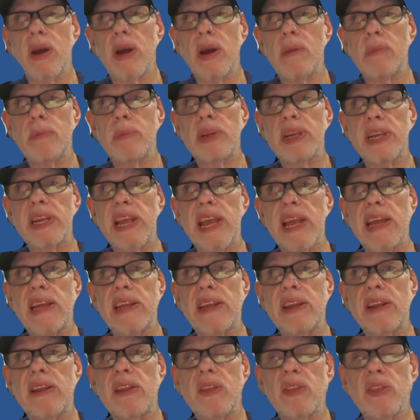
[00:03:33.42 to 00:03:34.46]
But
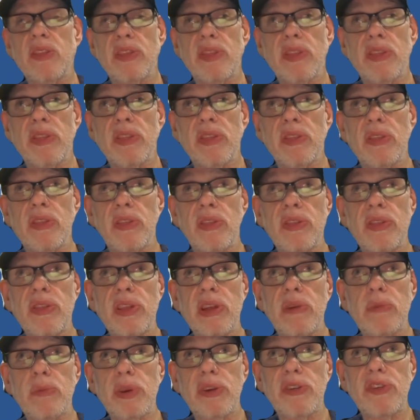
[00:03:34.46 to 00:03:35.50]
again, the
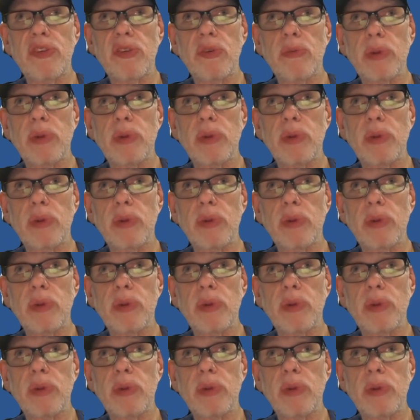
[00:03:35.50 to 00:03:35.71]
original